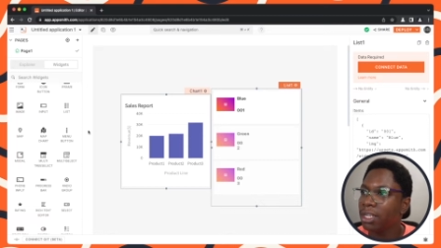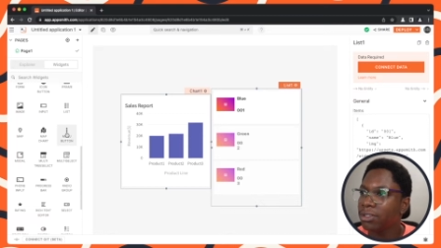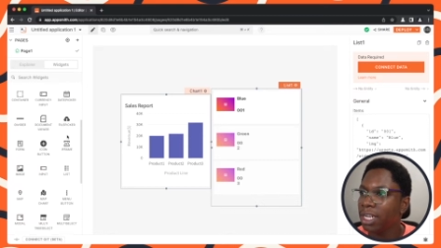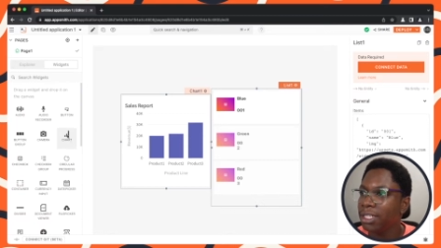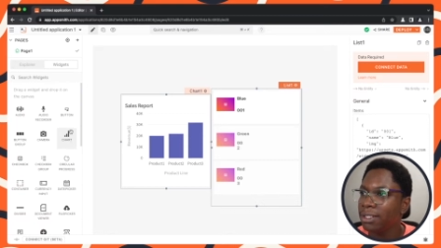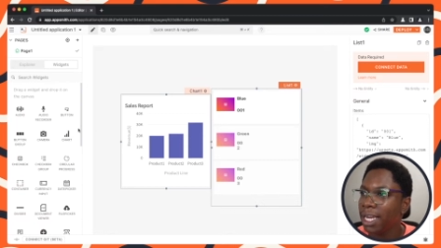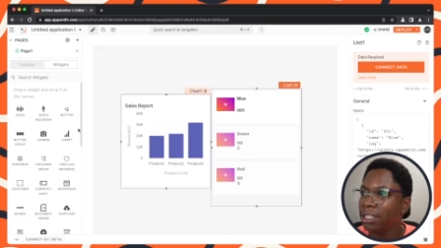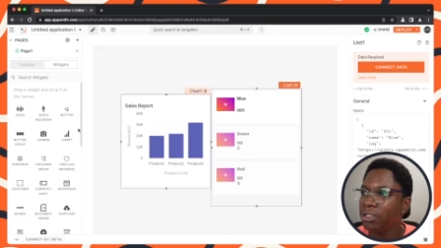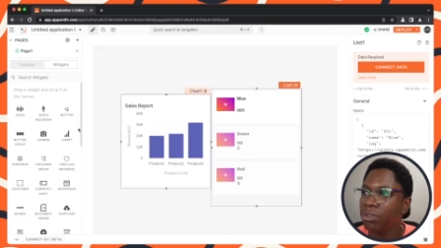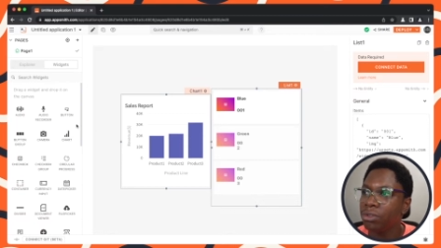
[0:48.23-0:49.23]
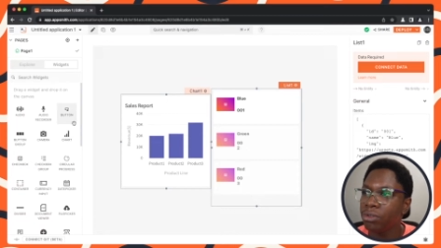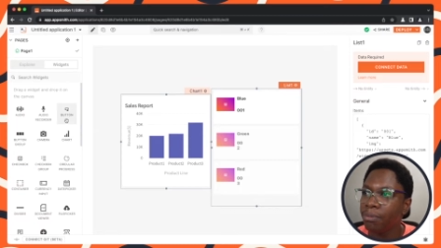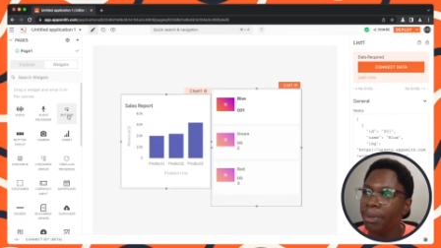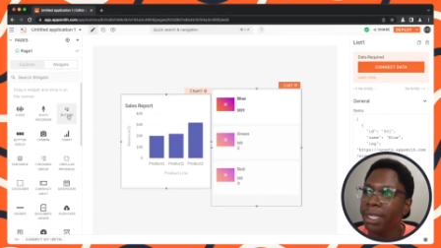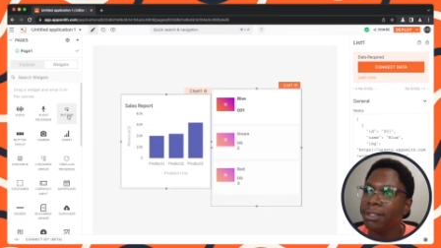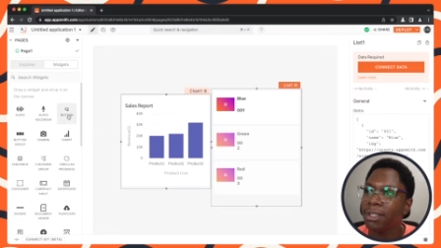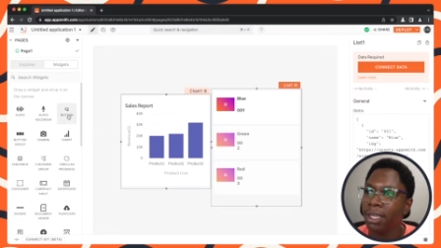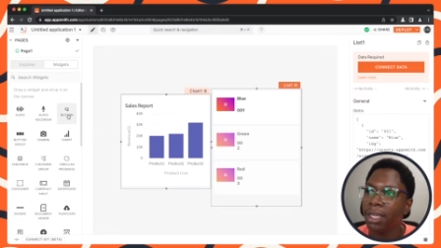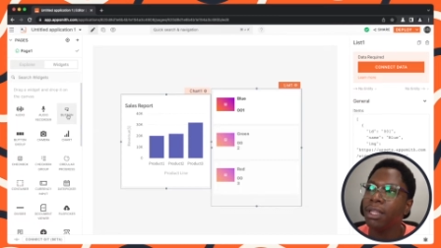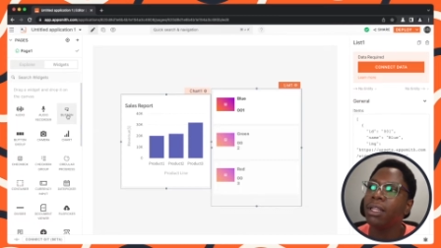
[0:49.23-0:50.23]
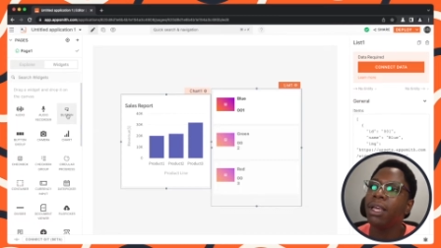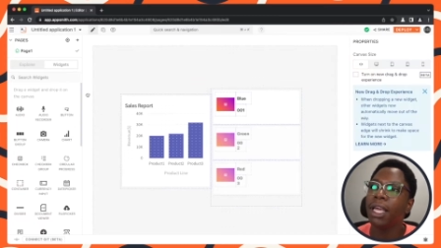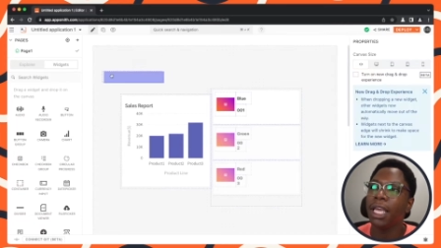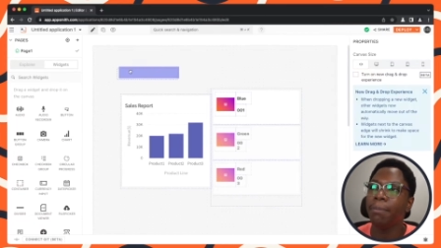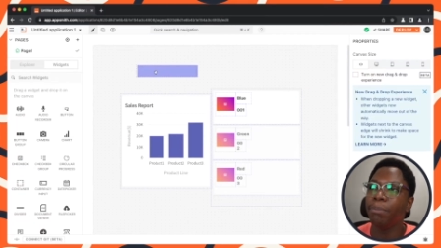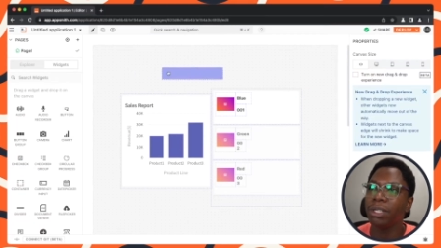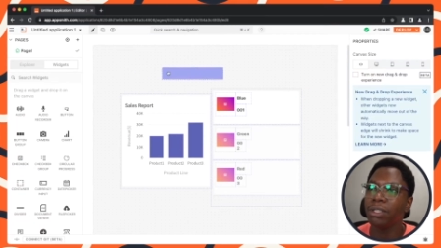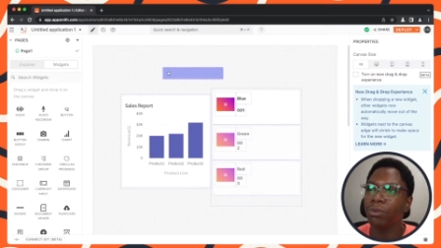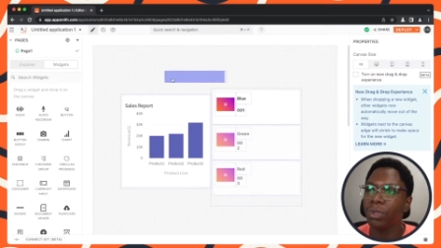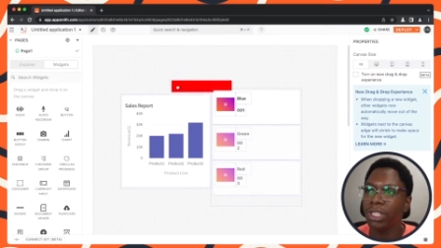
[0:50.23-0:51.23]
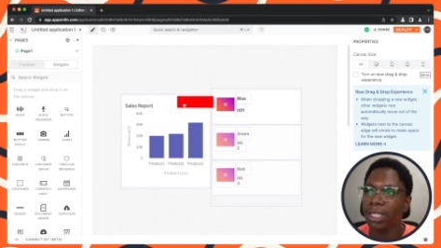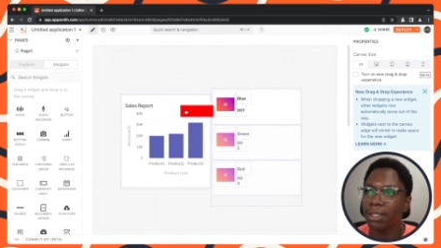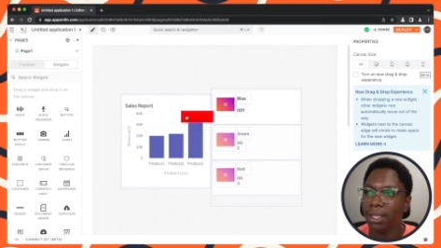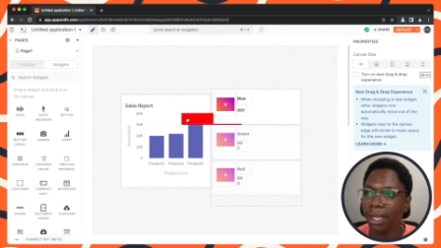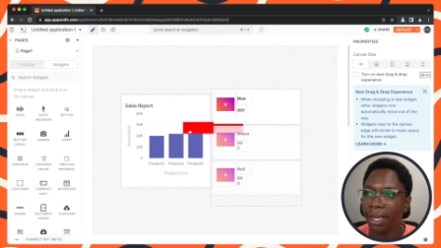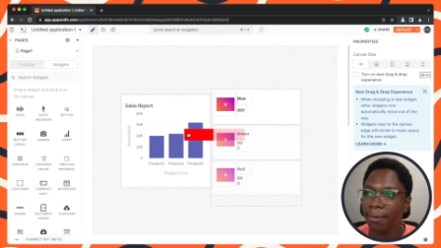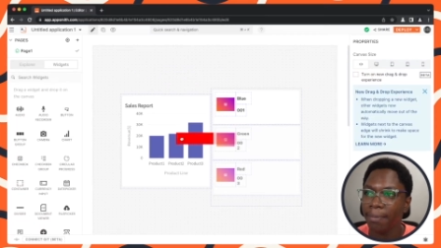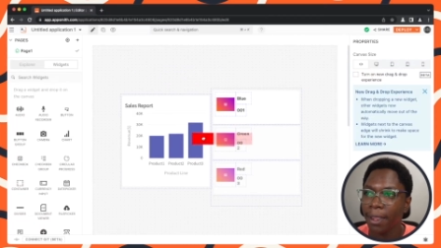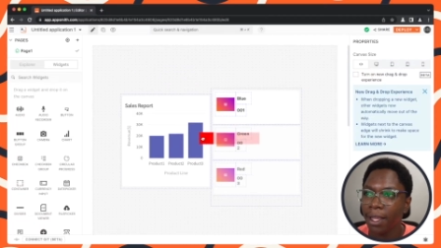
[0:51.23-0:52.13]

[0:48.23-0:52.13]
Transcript: so let's say I need to place in a button widget here